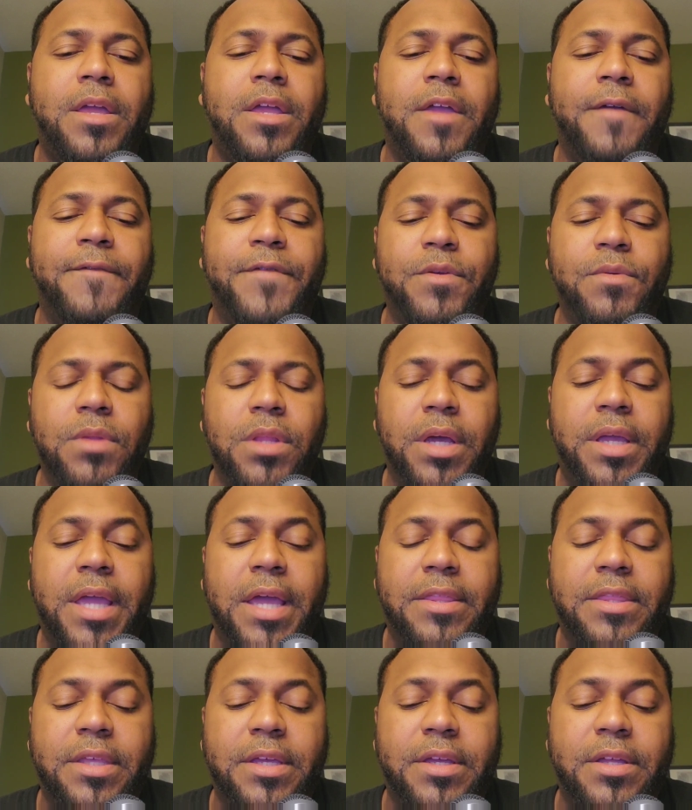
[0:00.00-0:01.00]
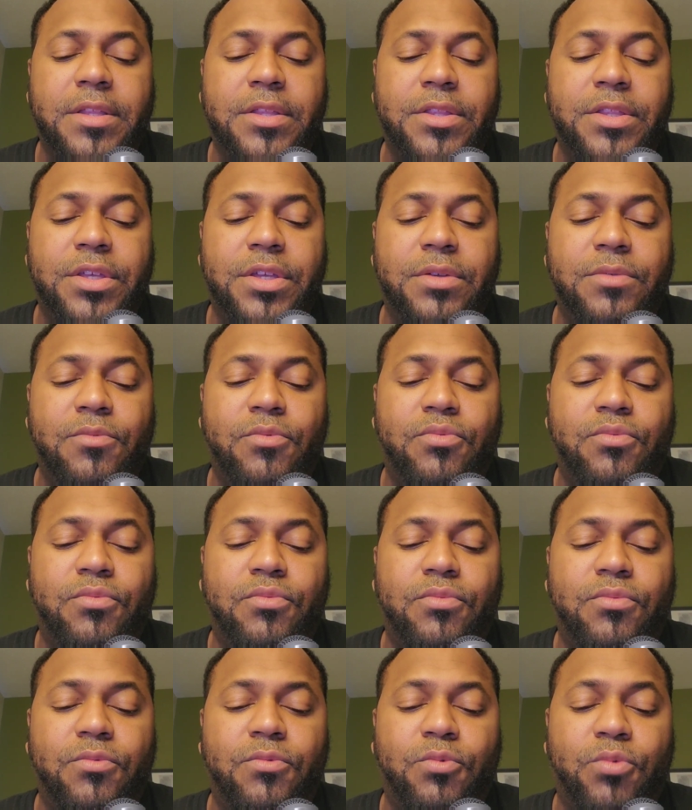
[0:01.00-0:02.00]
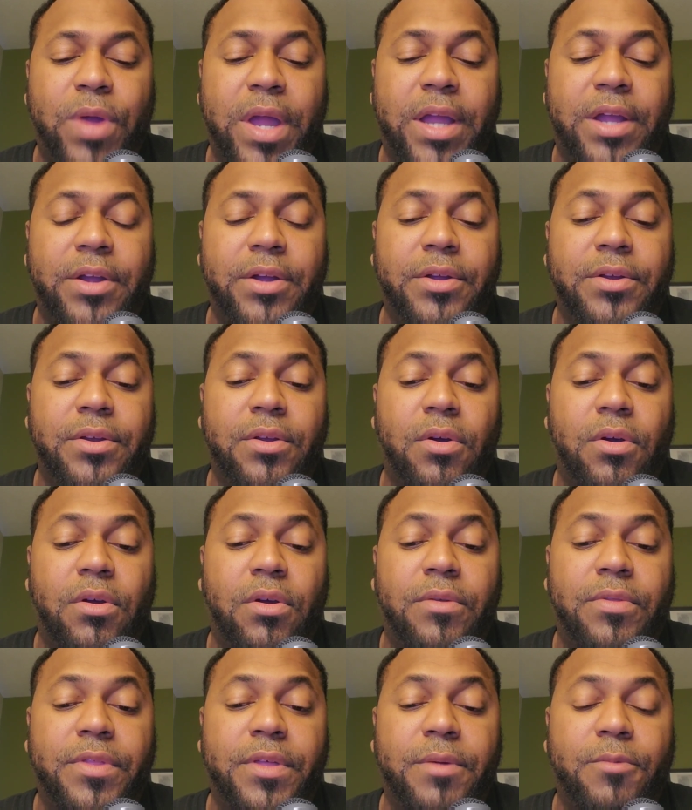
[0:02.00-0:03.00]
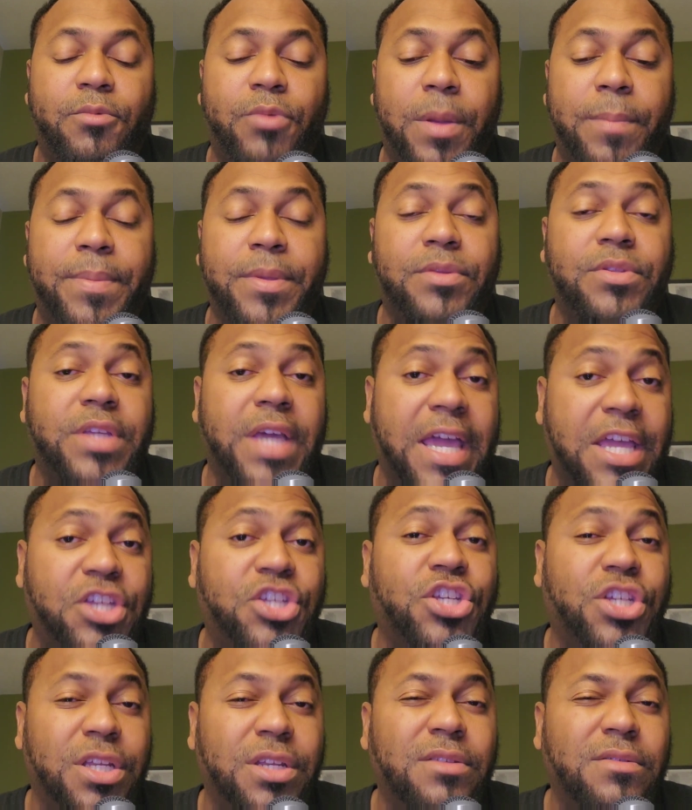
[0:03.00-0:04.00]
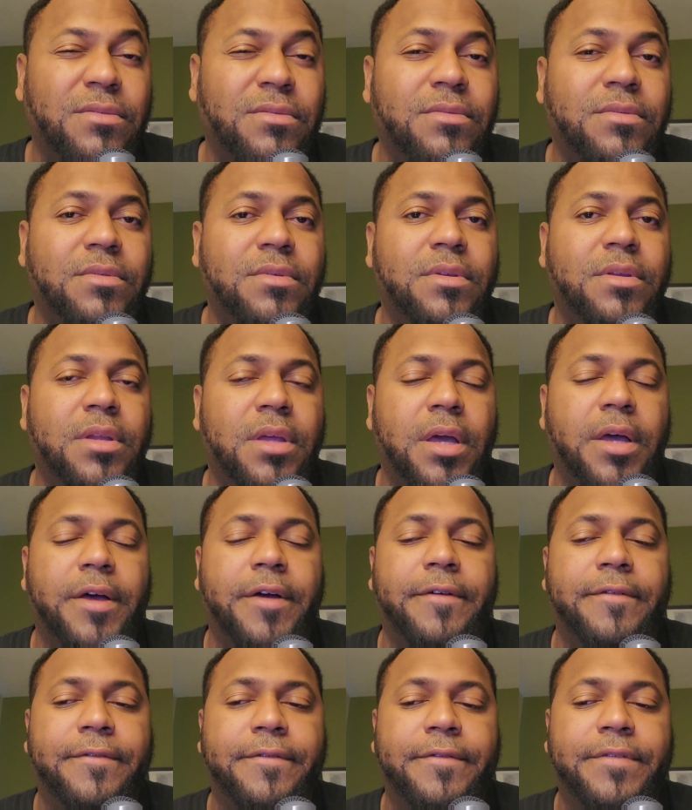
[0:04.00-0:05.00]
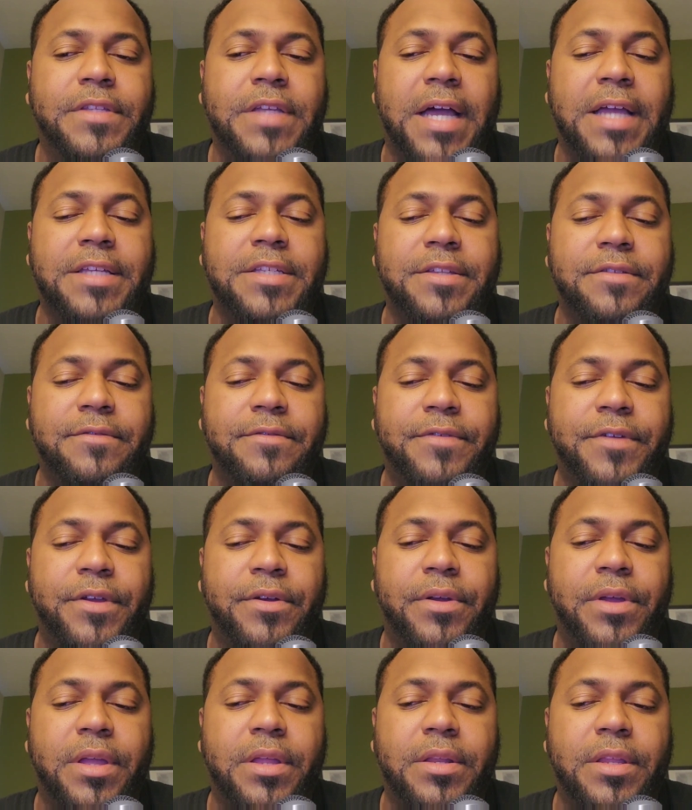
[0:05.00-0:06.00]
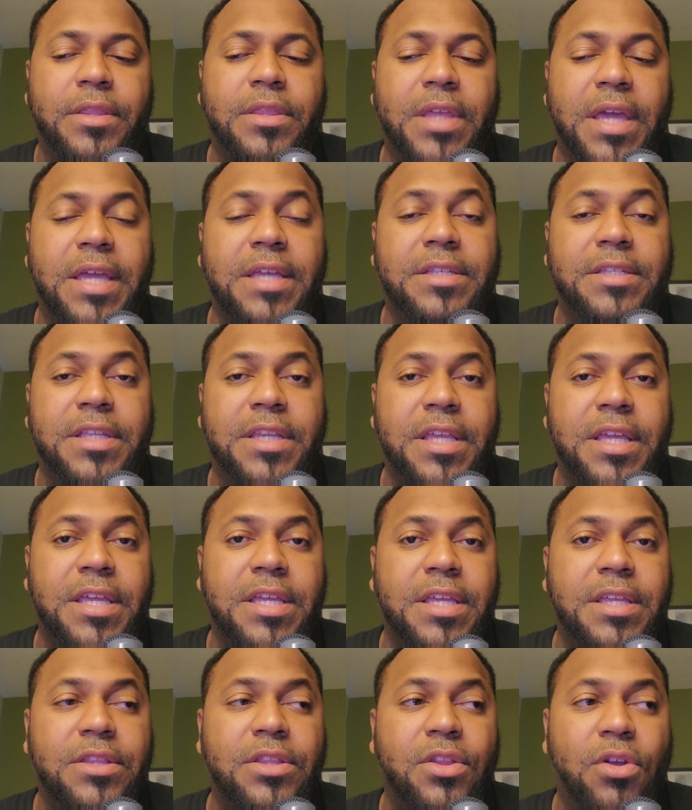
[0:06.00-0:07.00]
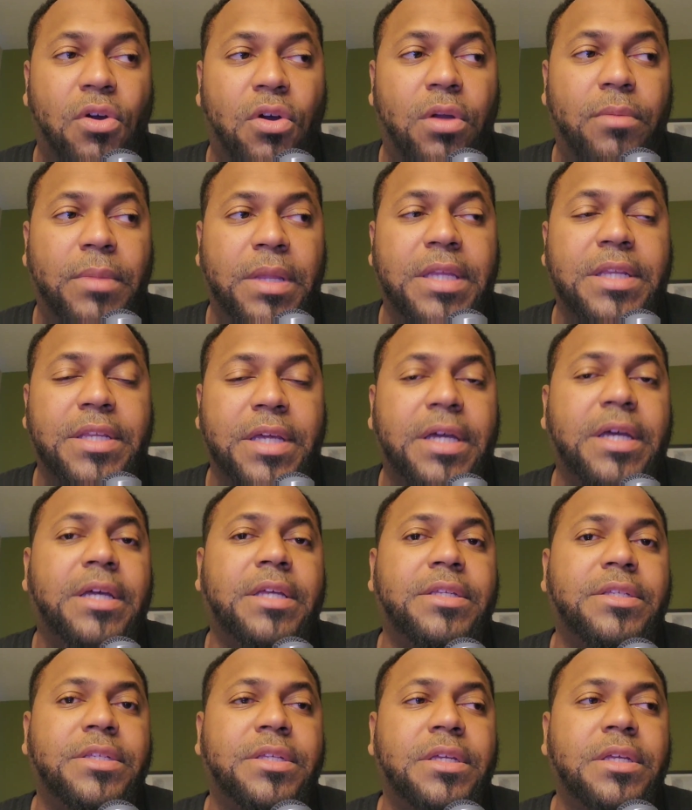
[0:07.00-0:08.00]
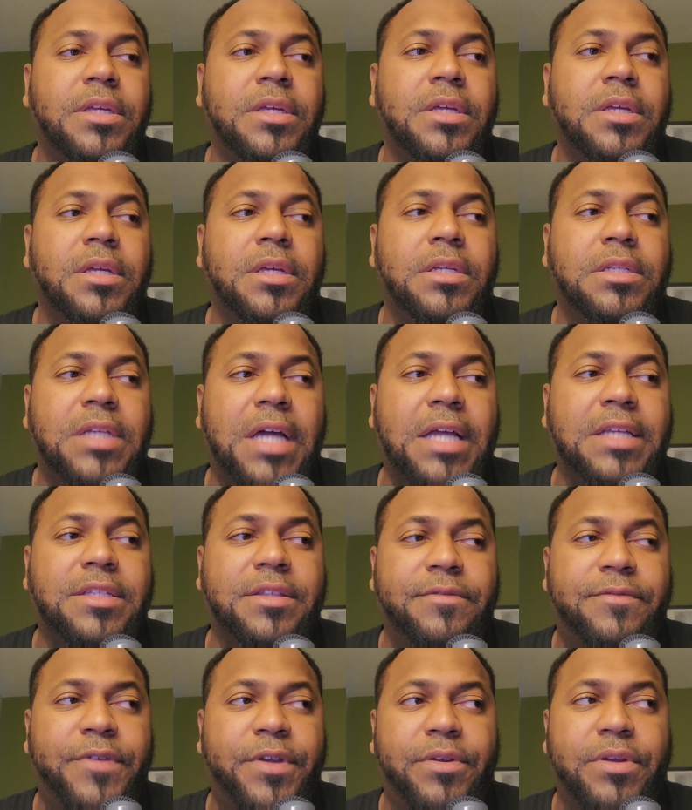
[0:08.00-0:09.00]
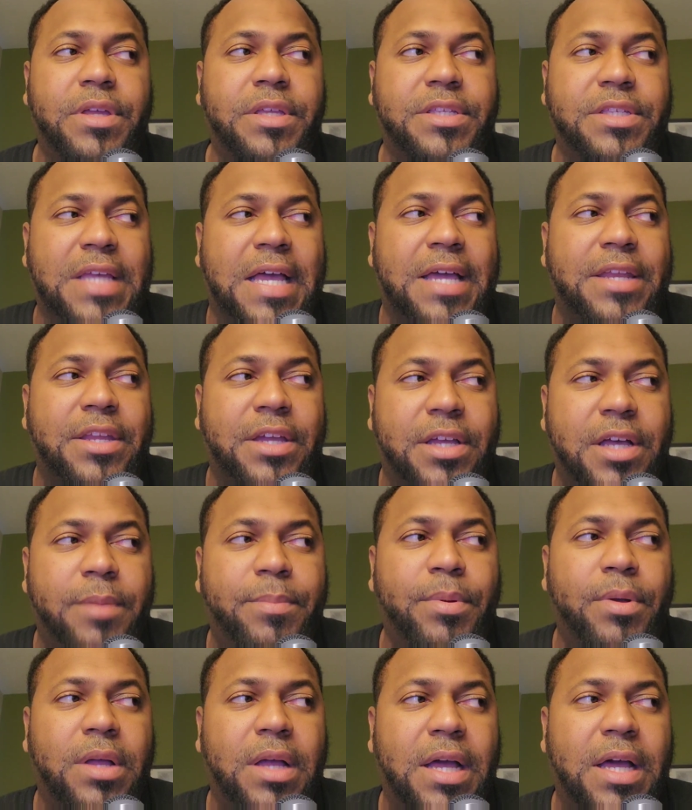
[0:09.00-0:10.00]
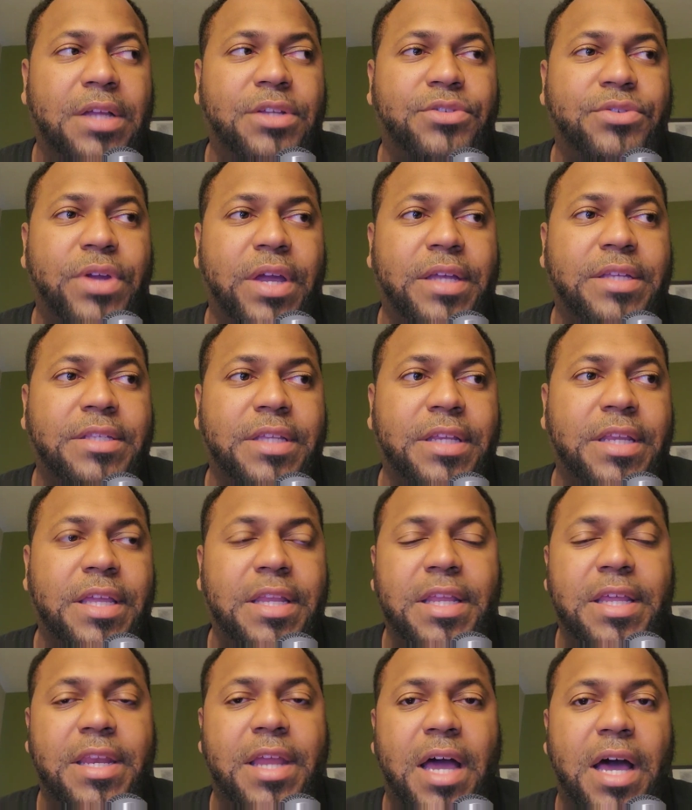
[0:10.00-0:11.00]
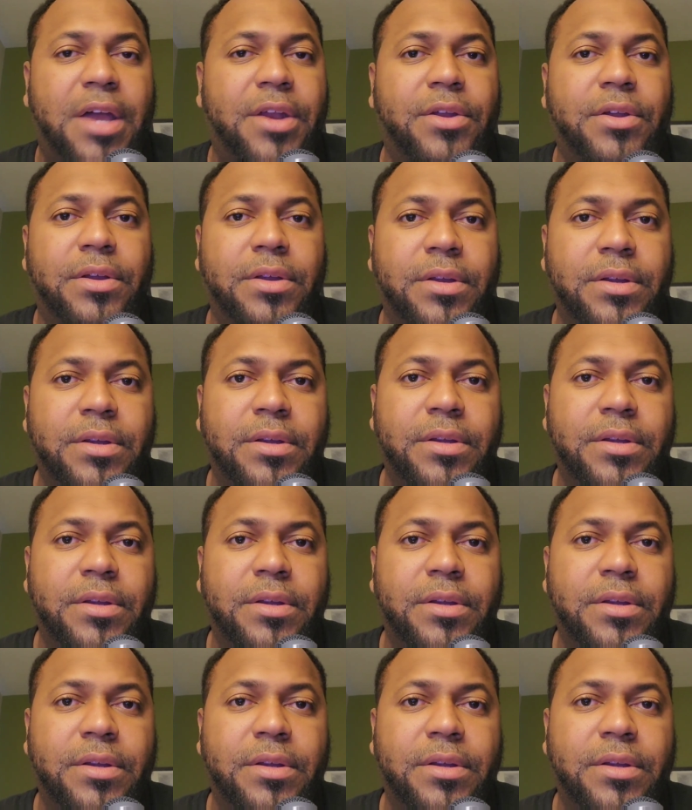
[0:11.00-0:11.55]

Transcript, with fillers: If you look at the the record or the reputation of Tyson Fury, the things that he normally does. Tyson Fury has signed a couple contracts that he didn't honor.